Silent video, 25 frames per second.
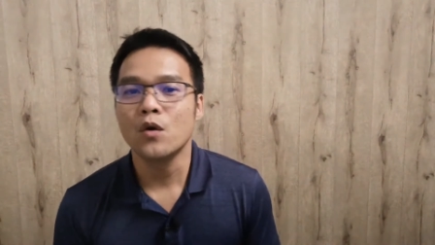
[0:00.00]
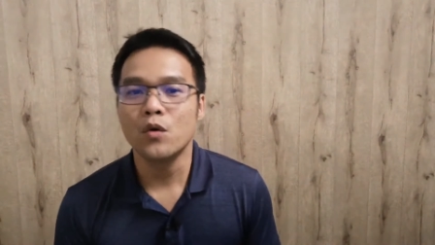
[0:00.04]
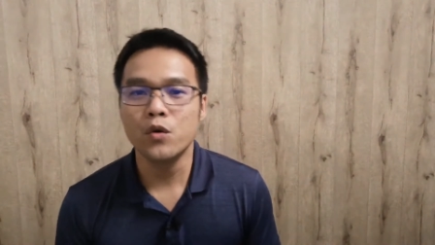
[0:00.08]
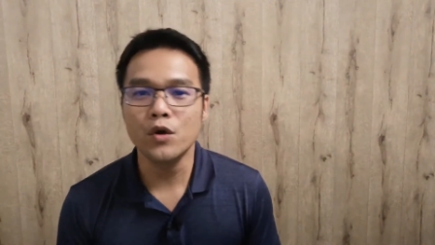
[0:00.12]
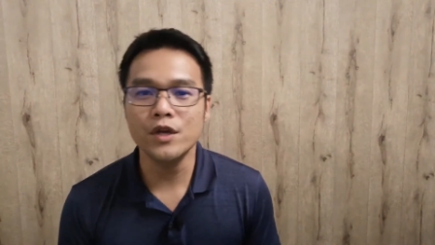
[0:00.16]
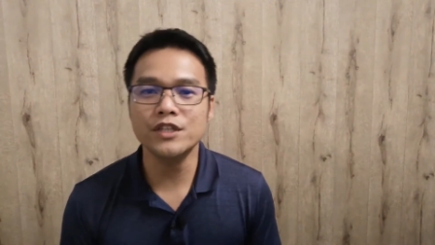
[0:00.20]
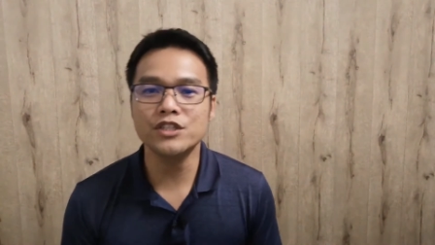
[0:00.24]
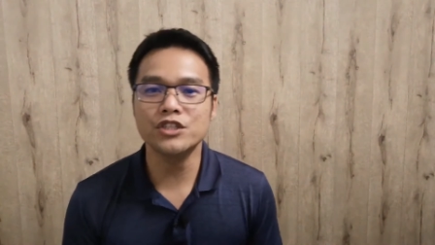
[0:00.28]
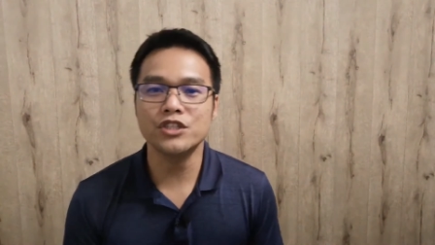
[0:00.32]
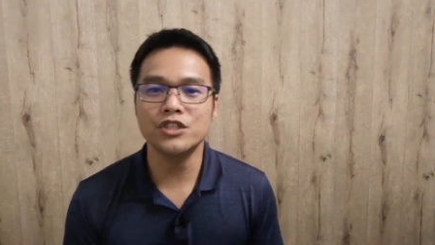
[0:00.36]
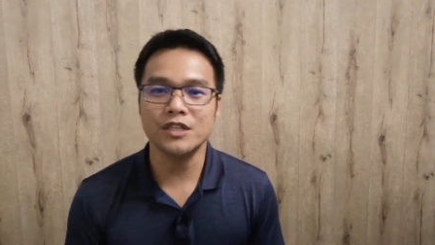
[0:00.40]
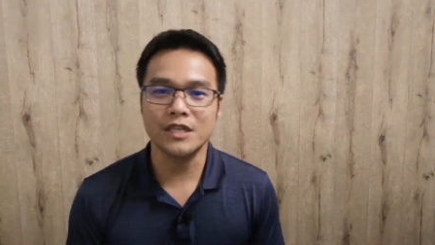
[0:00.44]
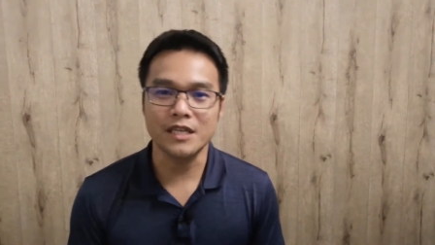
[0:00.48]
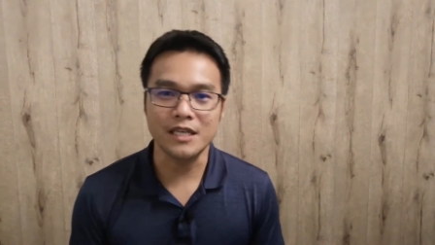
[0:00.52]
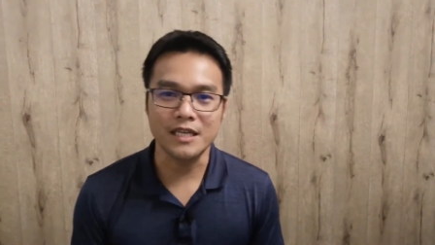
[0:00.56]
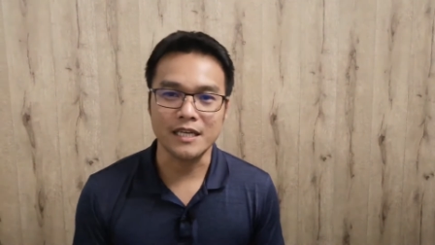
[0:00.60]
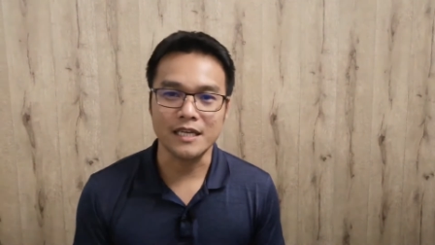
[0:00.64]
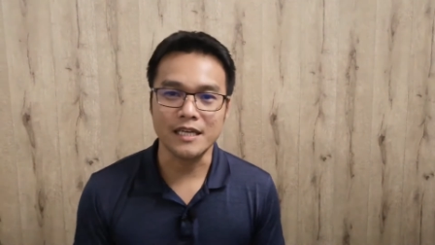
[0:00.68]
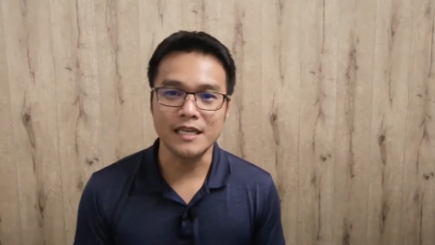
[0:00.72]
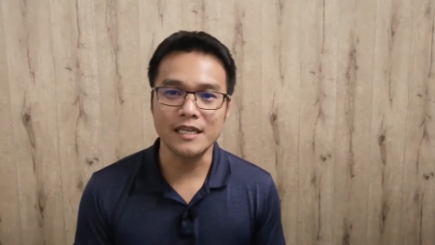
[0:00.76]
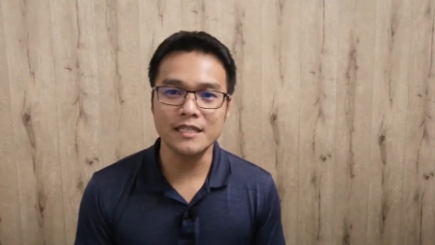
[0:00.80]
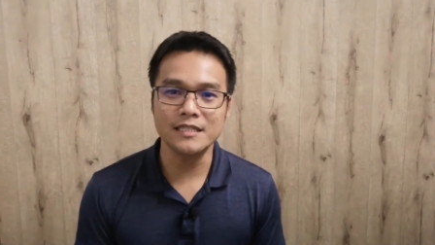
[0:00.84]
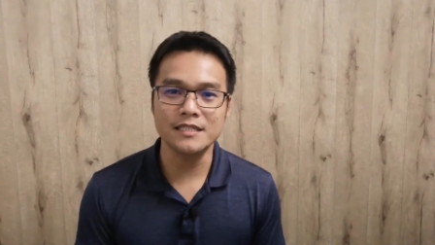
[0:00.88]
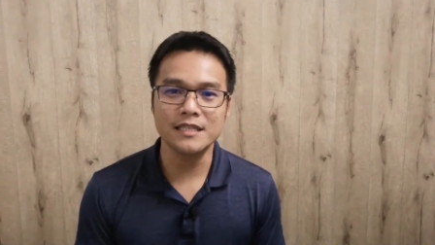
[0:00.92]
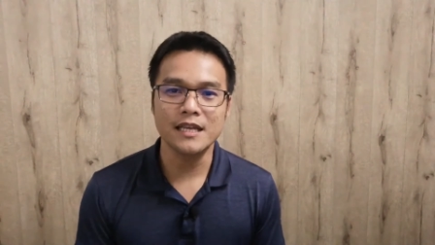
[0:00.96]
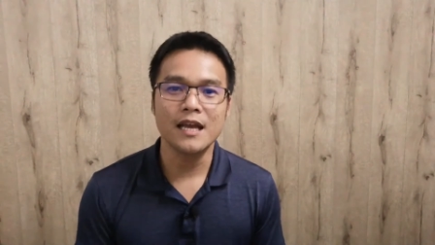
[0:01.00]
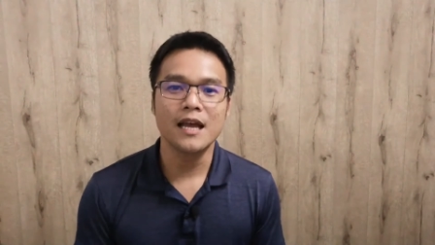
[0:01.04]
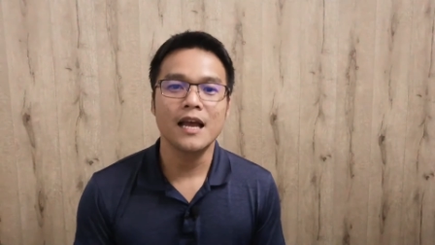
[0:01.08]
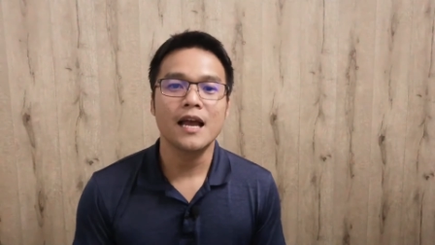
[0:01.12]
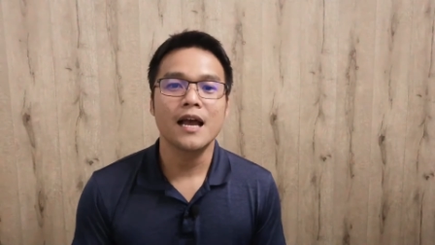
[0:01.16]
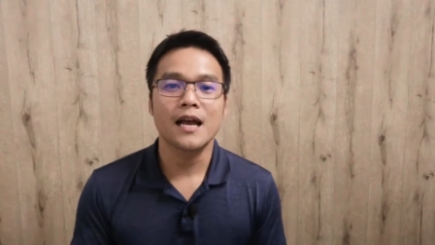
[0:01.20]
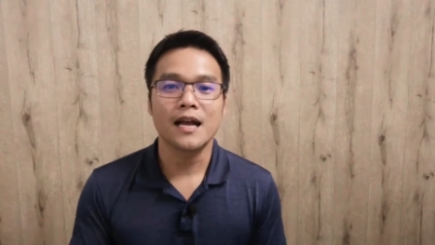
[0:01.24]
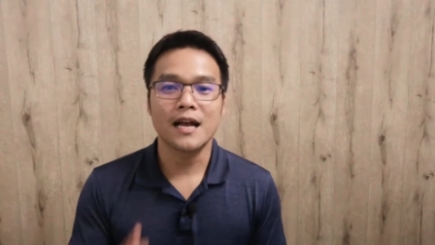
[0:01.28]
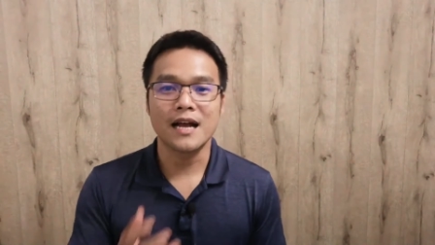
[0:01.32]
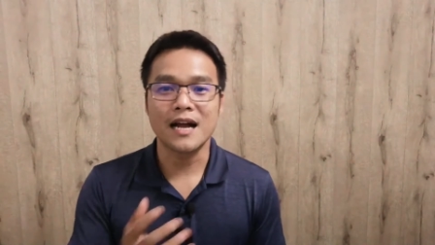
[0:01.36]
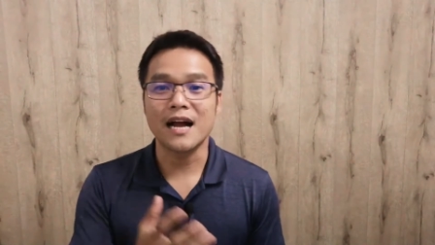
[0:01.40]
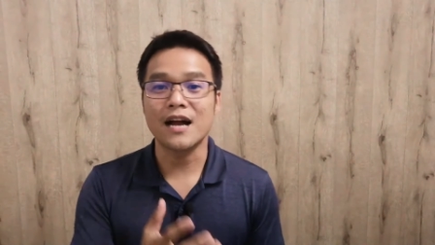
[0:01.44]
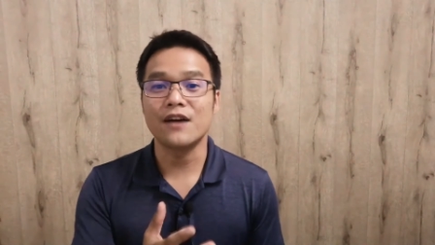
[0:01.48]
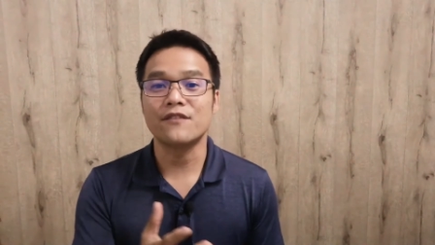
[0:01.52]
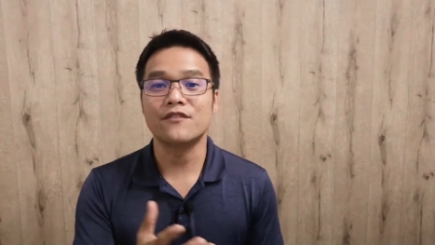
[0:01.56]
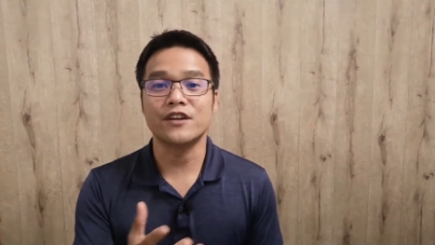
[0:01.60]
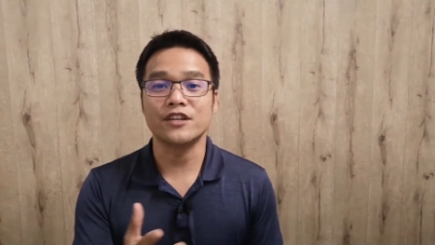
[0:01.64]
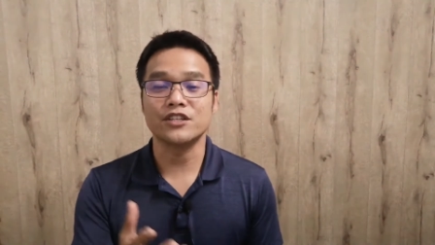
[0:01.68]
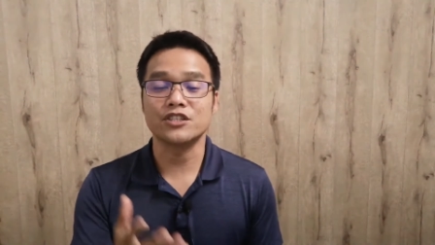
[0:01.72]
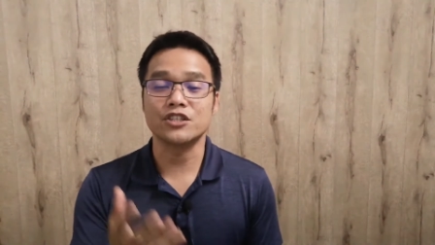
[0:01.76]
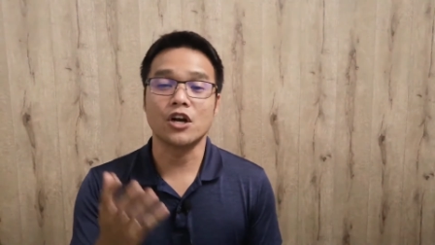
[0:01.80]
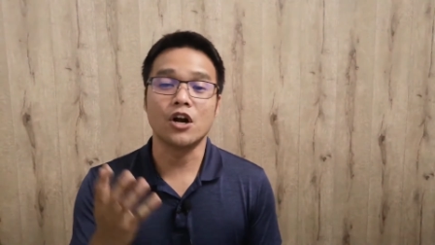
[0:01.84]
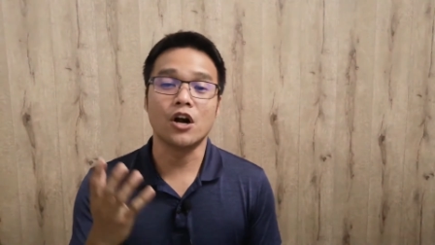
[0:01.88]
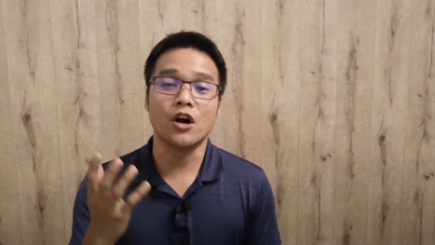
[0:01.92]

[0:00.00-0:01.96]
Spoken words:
which is coverage